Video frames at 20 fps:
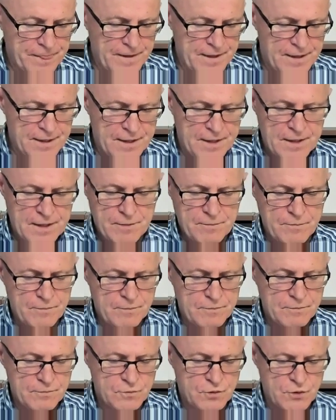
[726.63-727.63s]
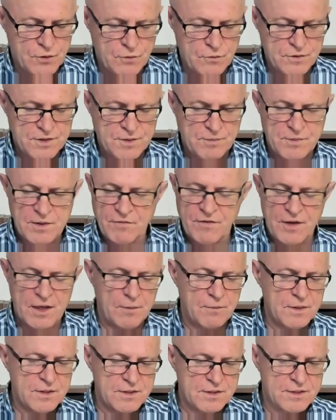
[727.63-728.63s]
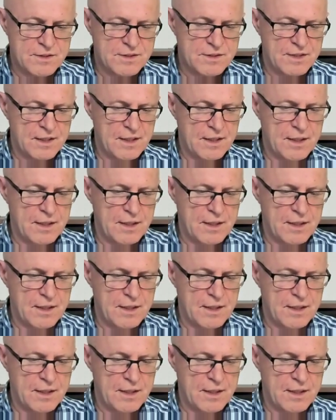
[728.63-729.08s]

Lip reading: Tourism developments,